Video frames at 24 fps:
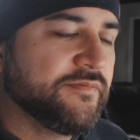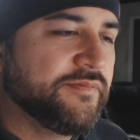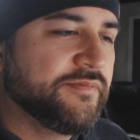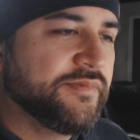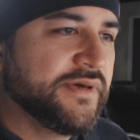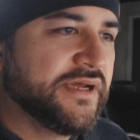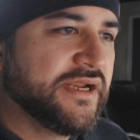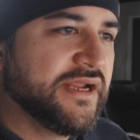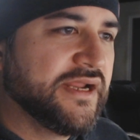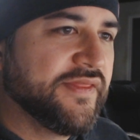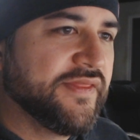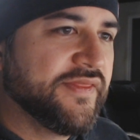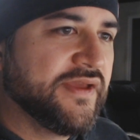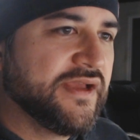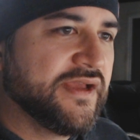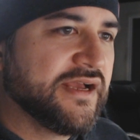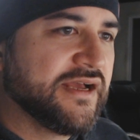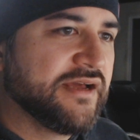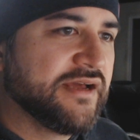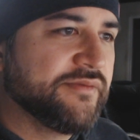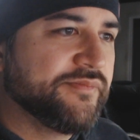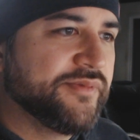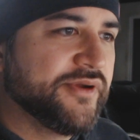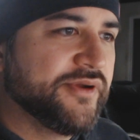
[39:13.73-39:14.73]
But I think I
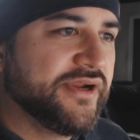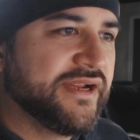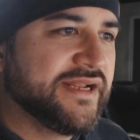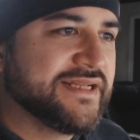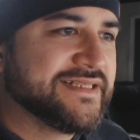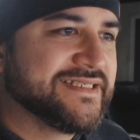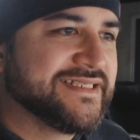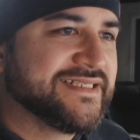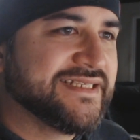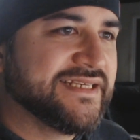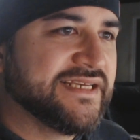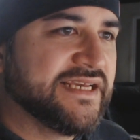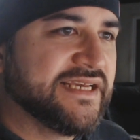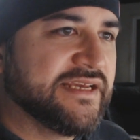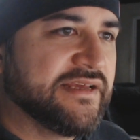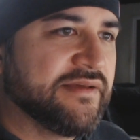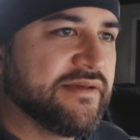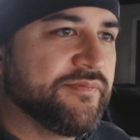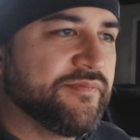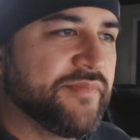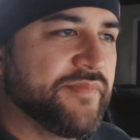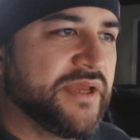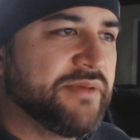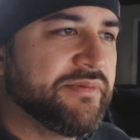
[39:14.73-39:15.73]
got to put it as C.
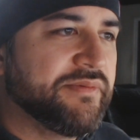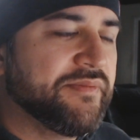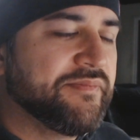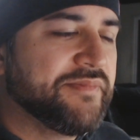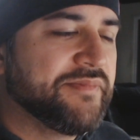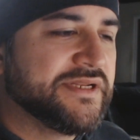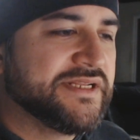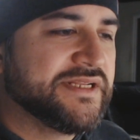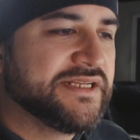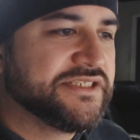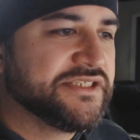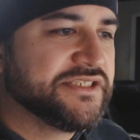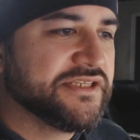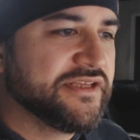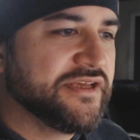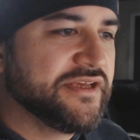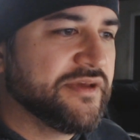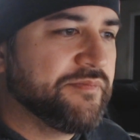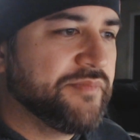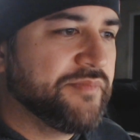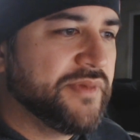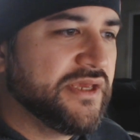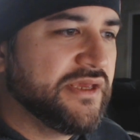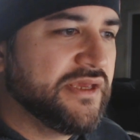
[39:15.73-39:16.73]
Maybe potentially
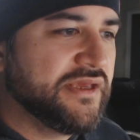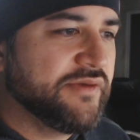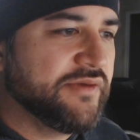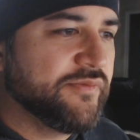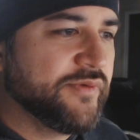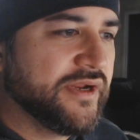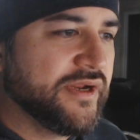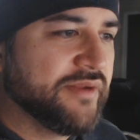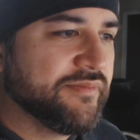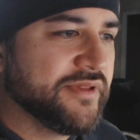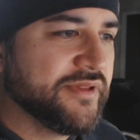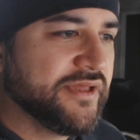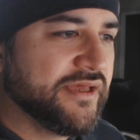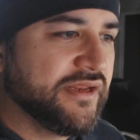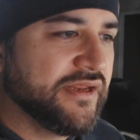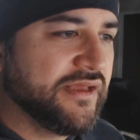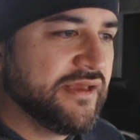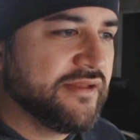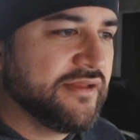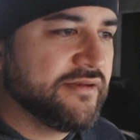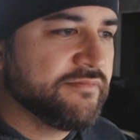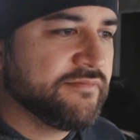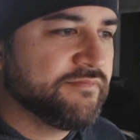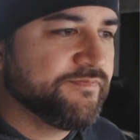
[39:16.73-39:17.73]
a B when I play it
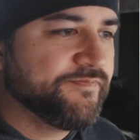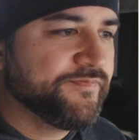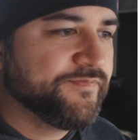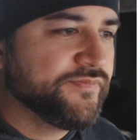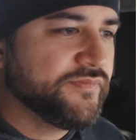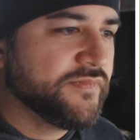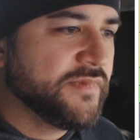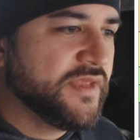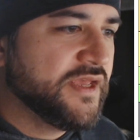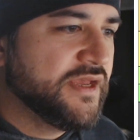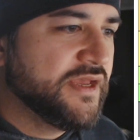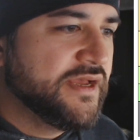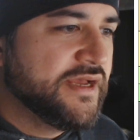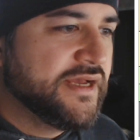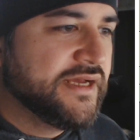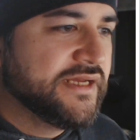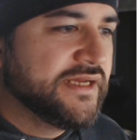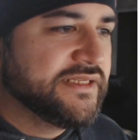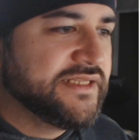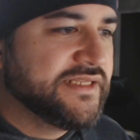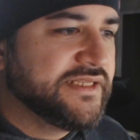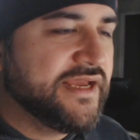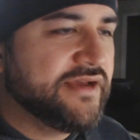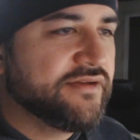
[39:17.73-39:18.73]
again.
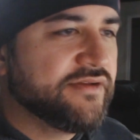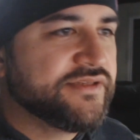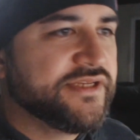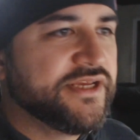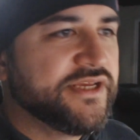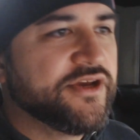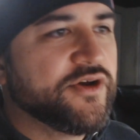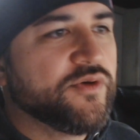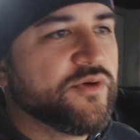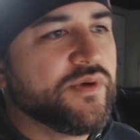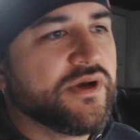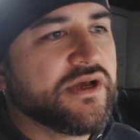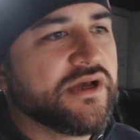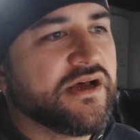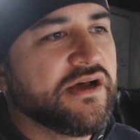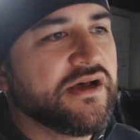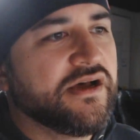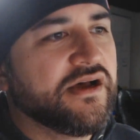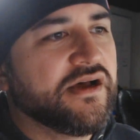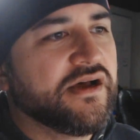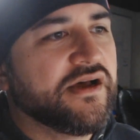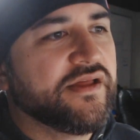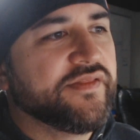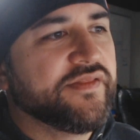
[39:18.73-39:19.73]

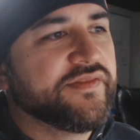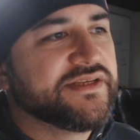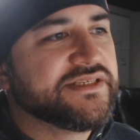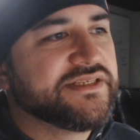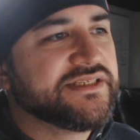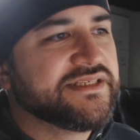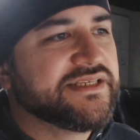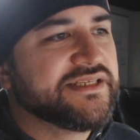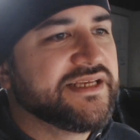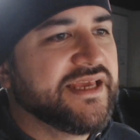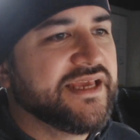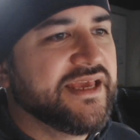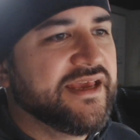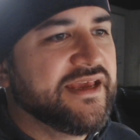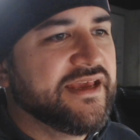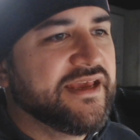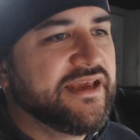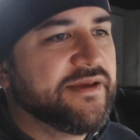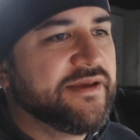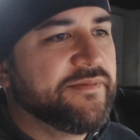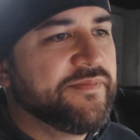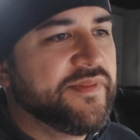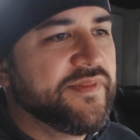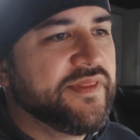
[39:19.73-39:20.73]
Teotihuacan. This is a
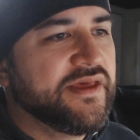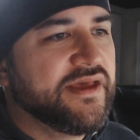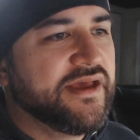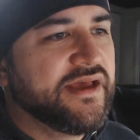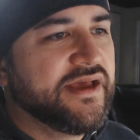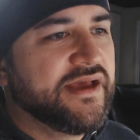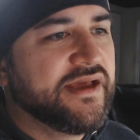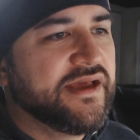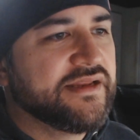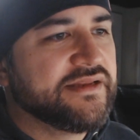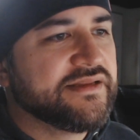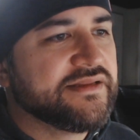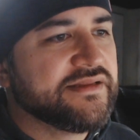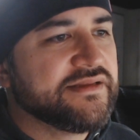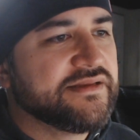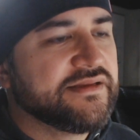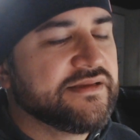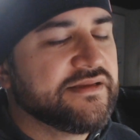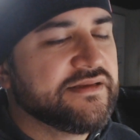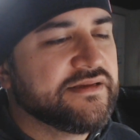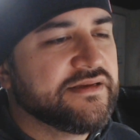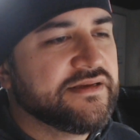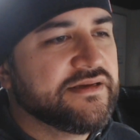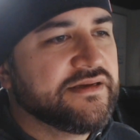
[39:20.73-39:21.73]
game that
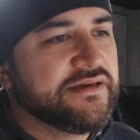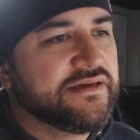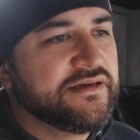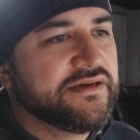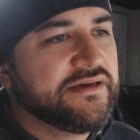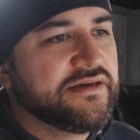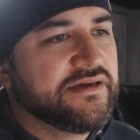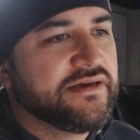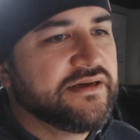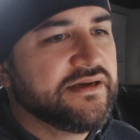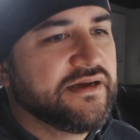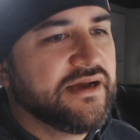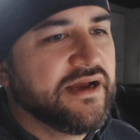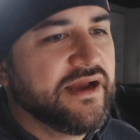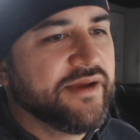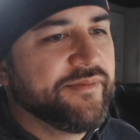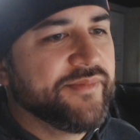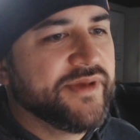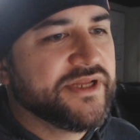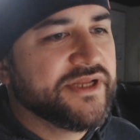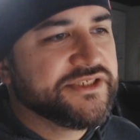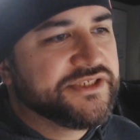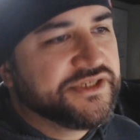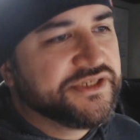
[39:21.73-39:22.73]
I
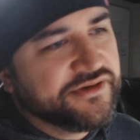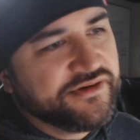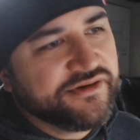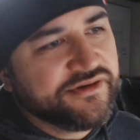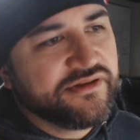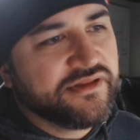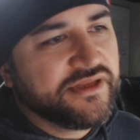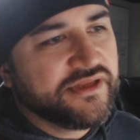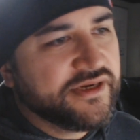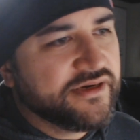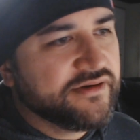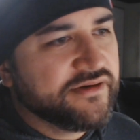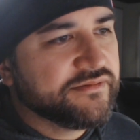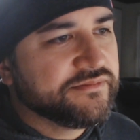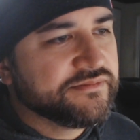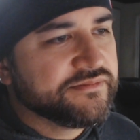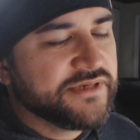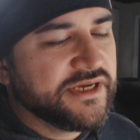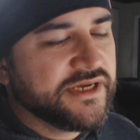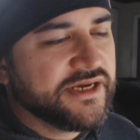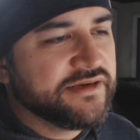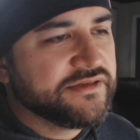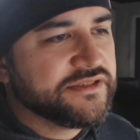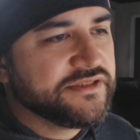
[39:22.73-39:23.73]
mentioned earlier.
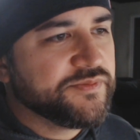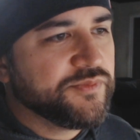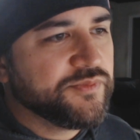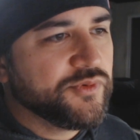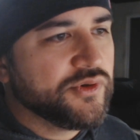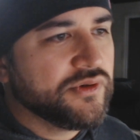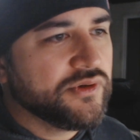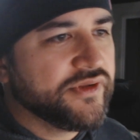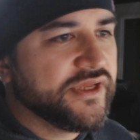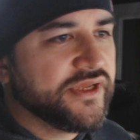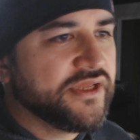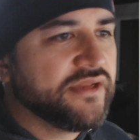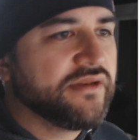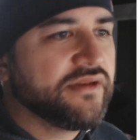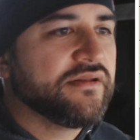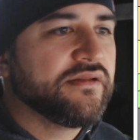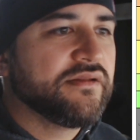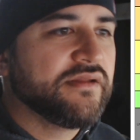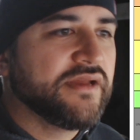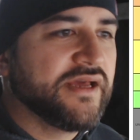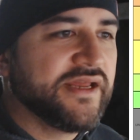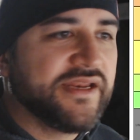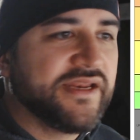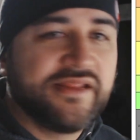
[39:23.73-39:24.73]
Kind of spoiled it.
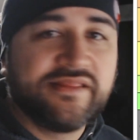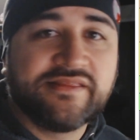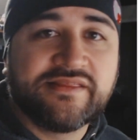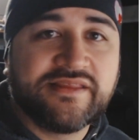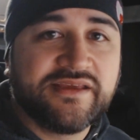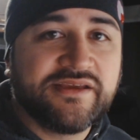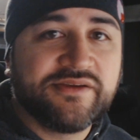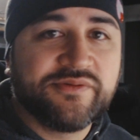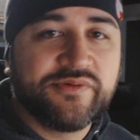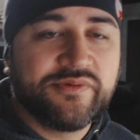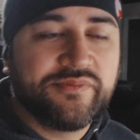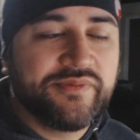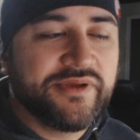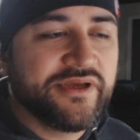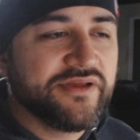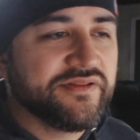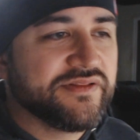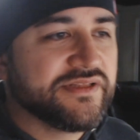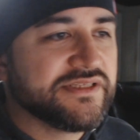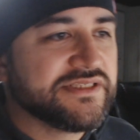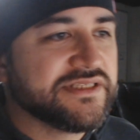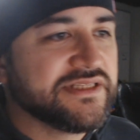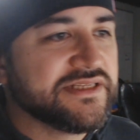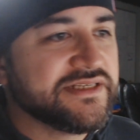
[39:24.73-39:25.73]
I didn't think it would be
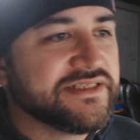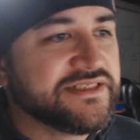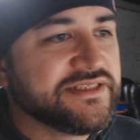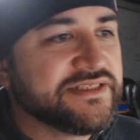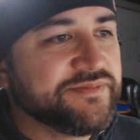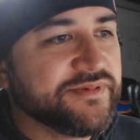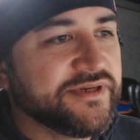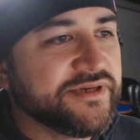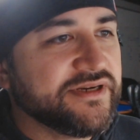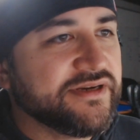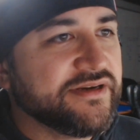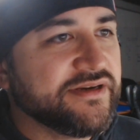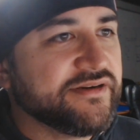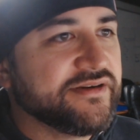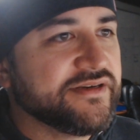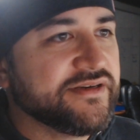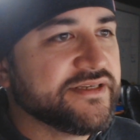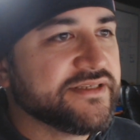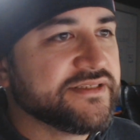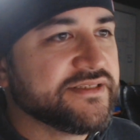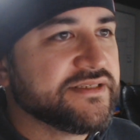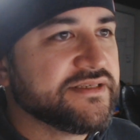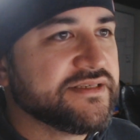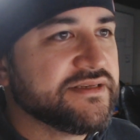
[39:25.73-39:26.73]
on this list, but here it
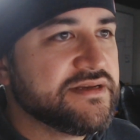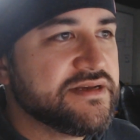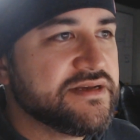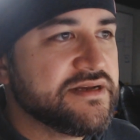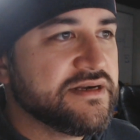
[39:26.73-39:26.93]
is.